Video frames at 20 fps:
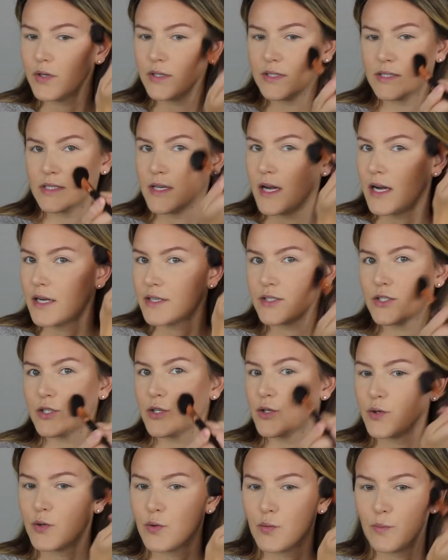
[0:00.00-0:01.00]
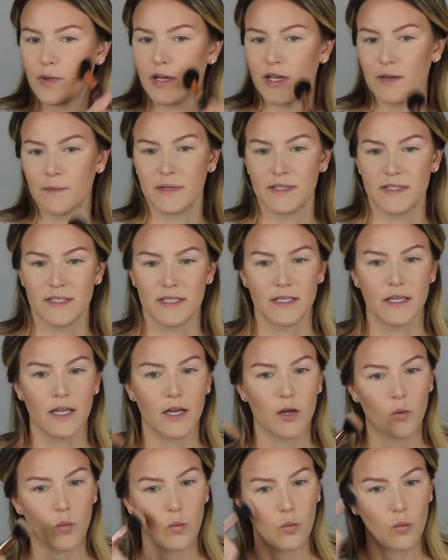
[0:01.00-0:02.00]
It's not too pigmented,
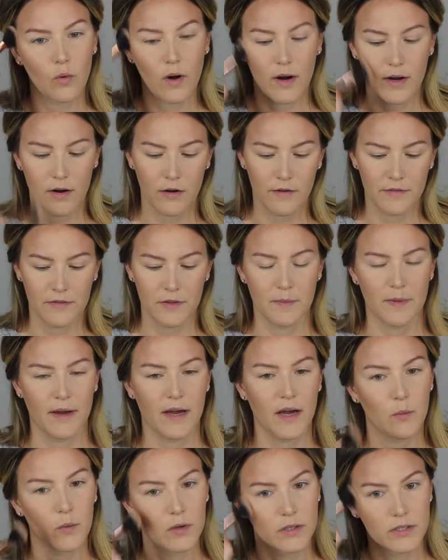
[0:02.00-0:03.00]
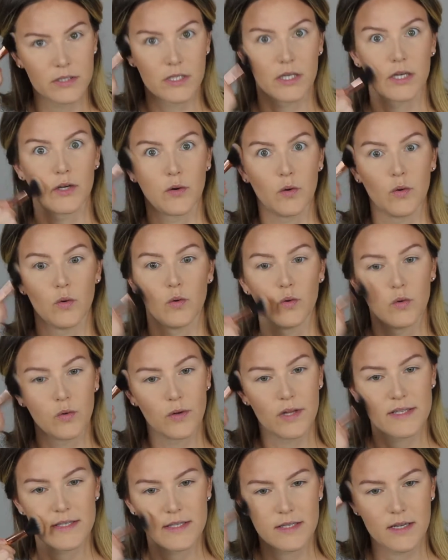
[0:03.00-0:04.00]
like right off the bat where it's like, oh,
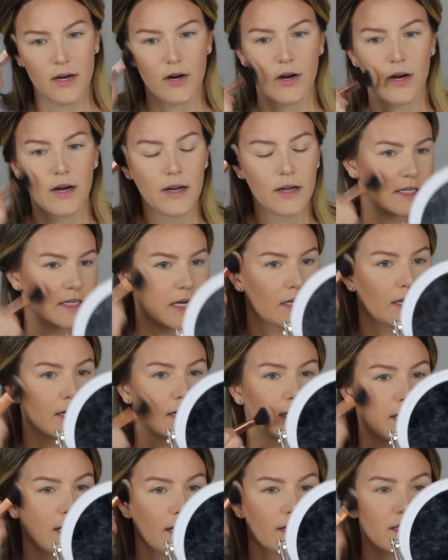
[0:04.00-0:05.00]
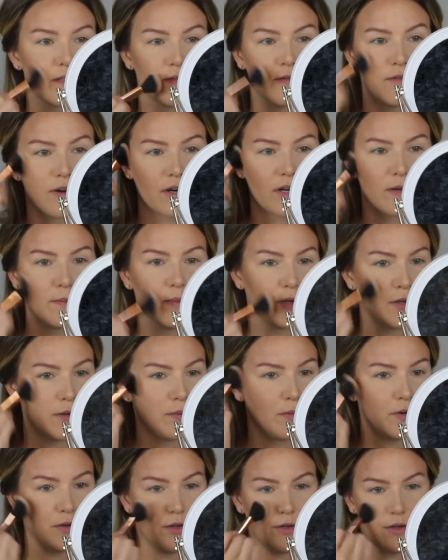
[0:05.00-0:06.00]
that's scary. It's not like that. It's very
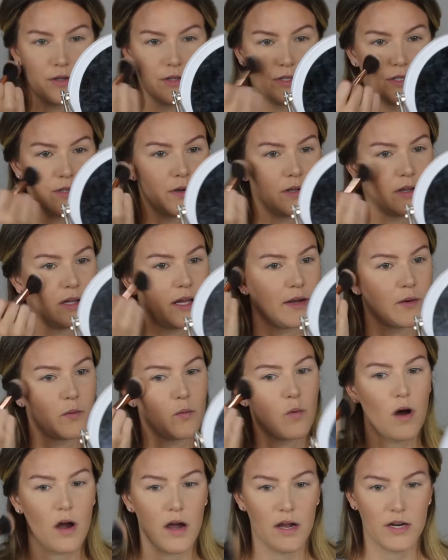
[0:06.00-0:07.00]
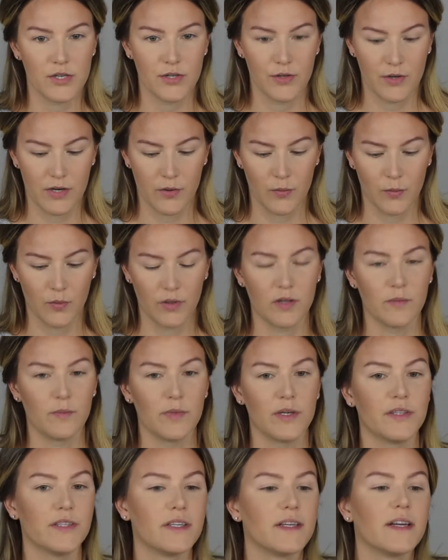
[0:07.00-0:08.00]
buildable. You can do a light wash. You can really
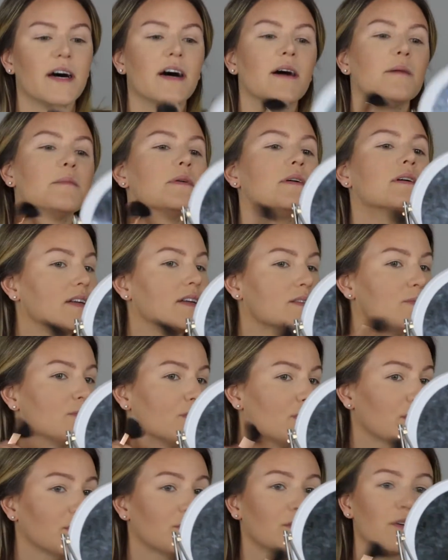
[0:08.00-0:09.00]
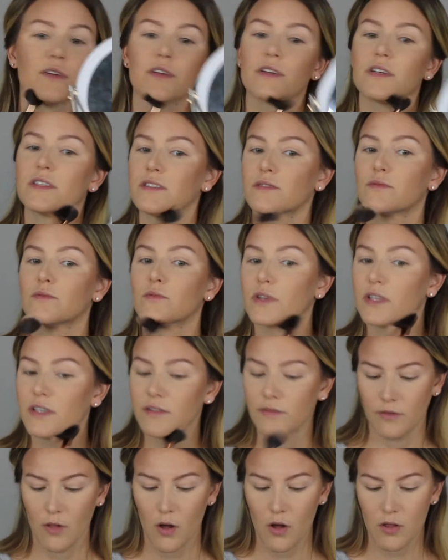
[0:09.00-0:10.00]
build it up. It's beautiful. It looks really
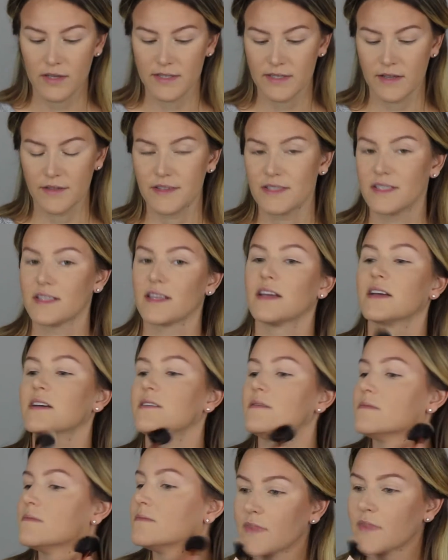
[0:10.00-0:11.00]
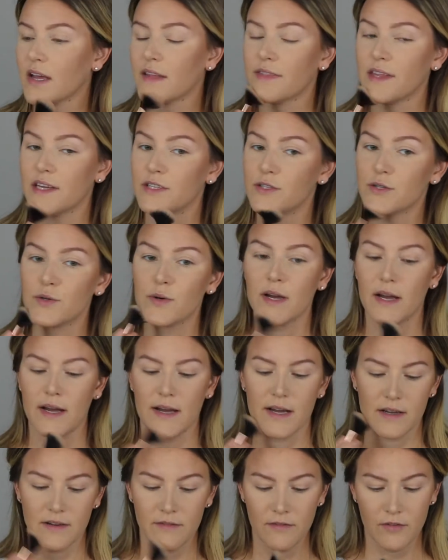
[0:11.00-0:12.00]
flawless on the skin. And they do
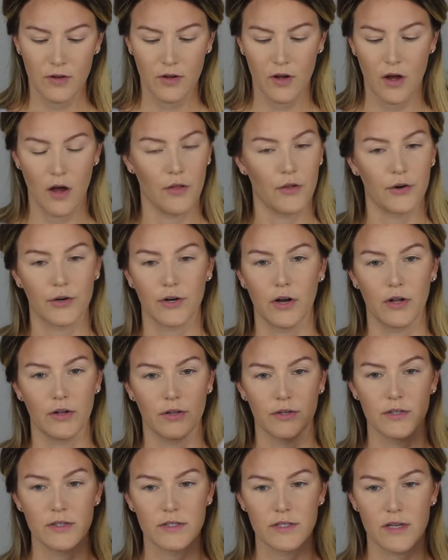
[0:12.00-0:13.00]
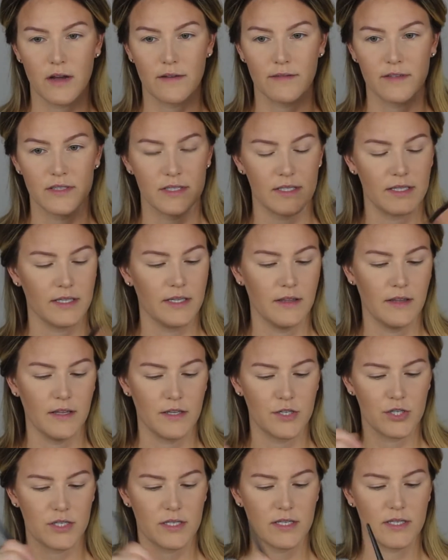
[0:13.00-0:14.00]
have other colors, obviously, than
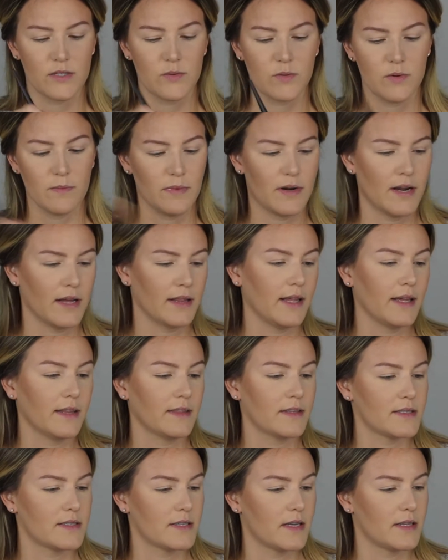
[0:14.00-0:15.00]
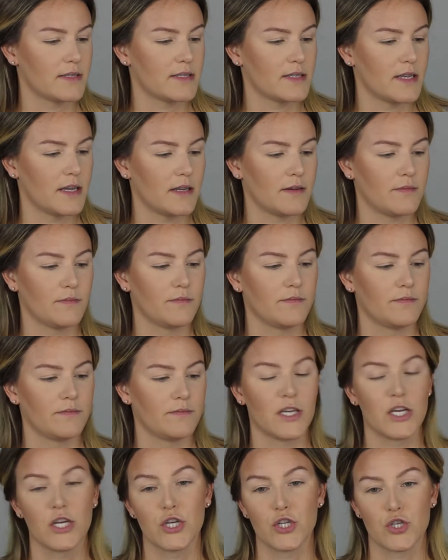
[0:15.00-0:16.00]
just this one, but I like the Sunset
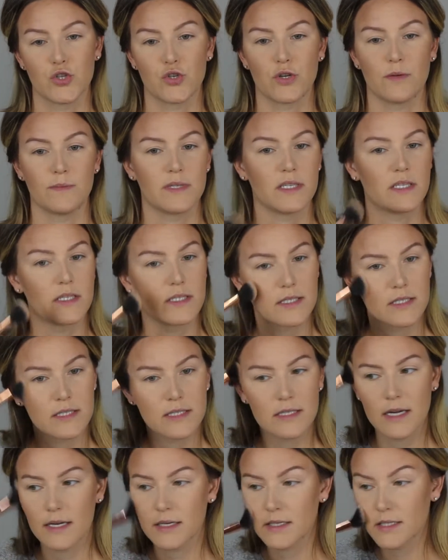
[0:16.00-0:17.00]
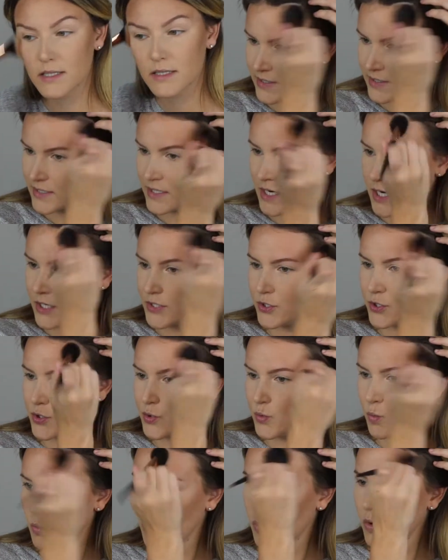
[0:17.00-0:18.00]
Striptease. It's nice. It's not too
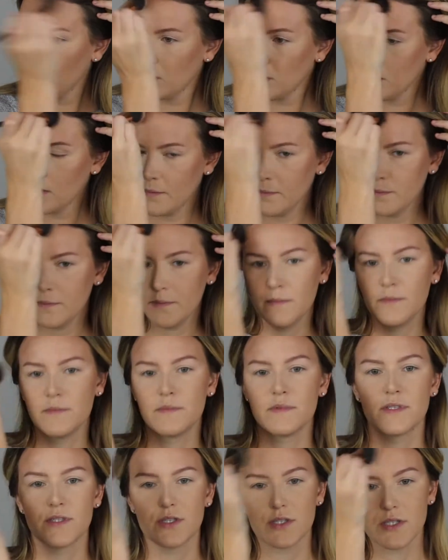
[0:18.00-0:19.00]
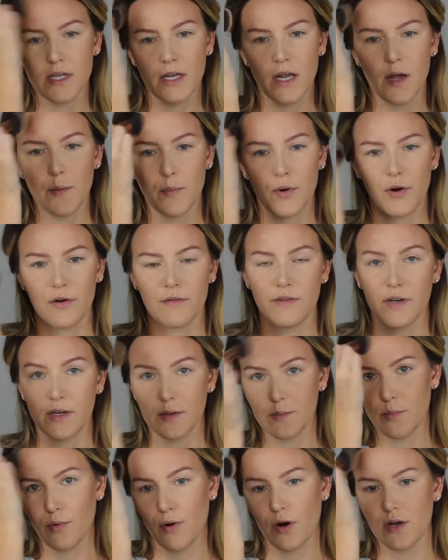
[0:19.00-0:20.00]
warm. It's just like a
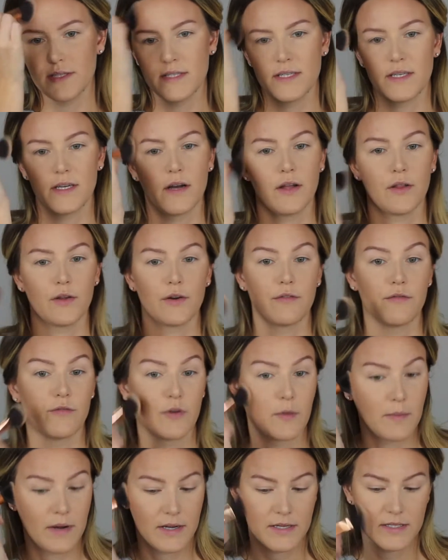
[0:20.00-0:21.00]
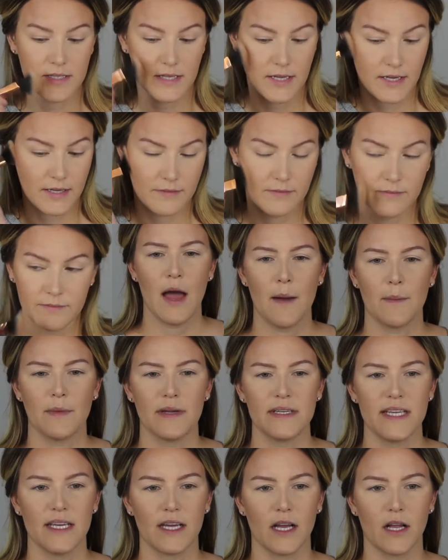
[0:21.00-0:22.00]
perfect bronzy color for my skin. I'm gonna
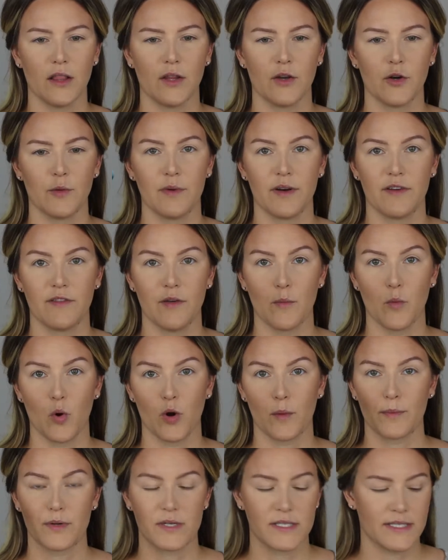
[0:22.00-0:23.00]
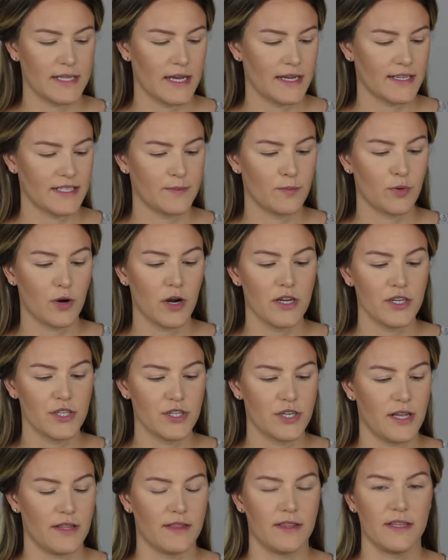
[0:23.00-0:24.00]
take a little bit of a more precise brush
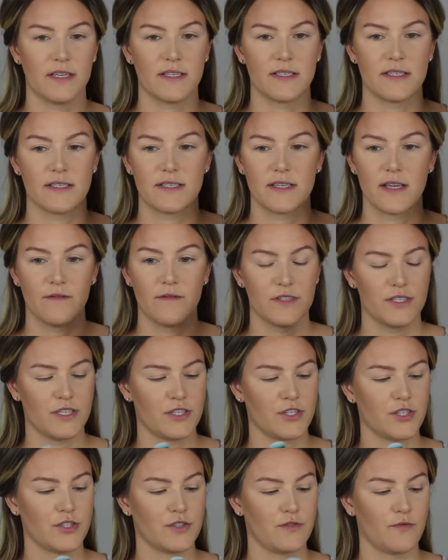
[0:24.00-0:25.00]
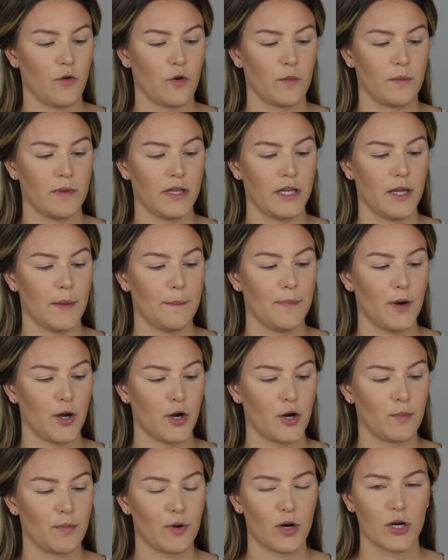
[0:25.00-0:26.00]
and this Physicians Formula
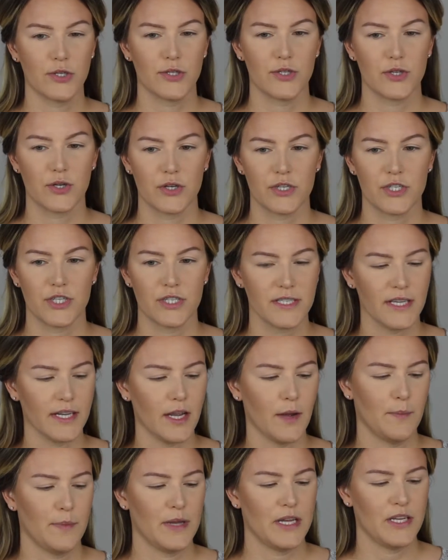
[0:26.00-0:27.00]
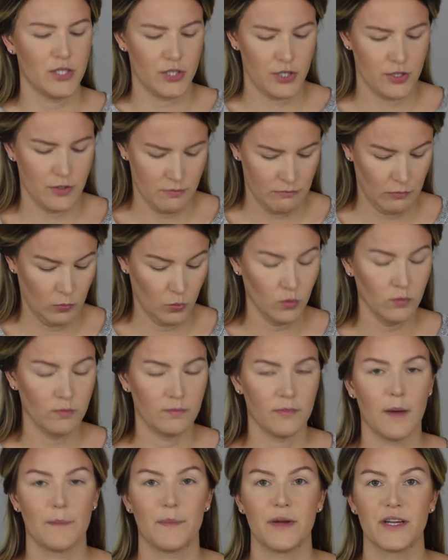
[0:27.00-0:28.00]
Butter Bronzer. It's just like a
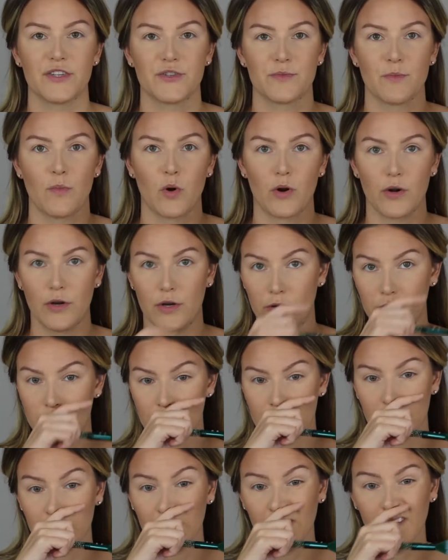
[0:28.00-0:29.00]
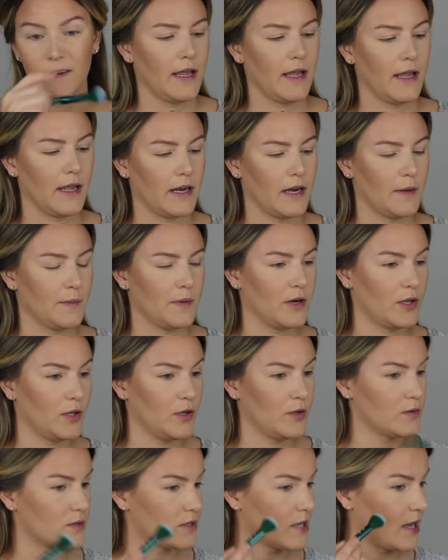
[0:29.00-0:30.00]
pinch more neutral. And I'm gonna
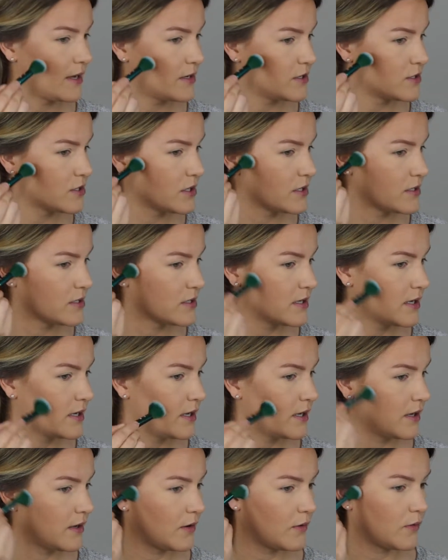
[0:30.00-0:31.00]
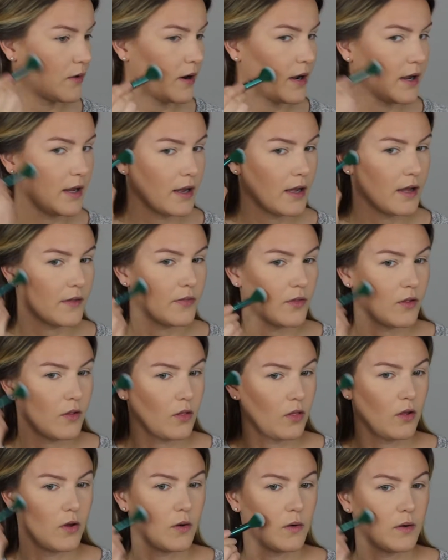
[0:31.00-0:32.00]
use that just to hit right at the
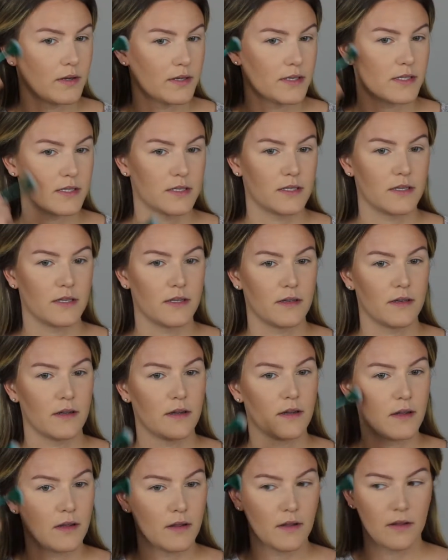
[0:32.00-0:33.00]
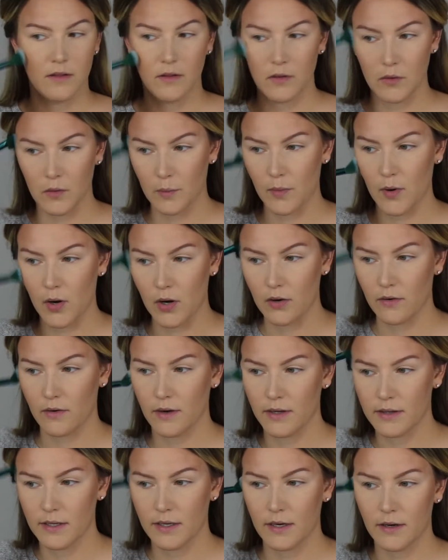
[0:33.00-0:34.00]
lowest little part
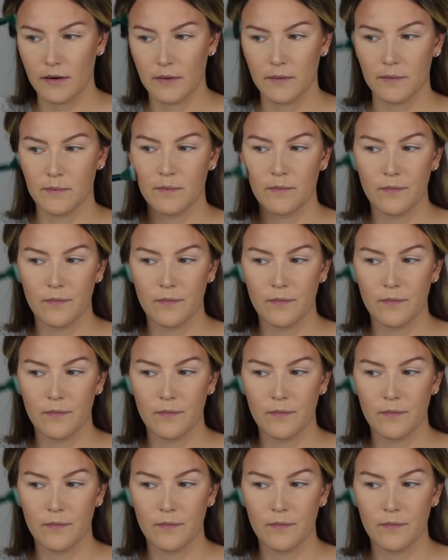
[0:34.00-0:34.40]
right there.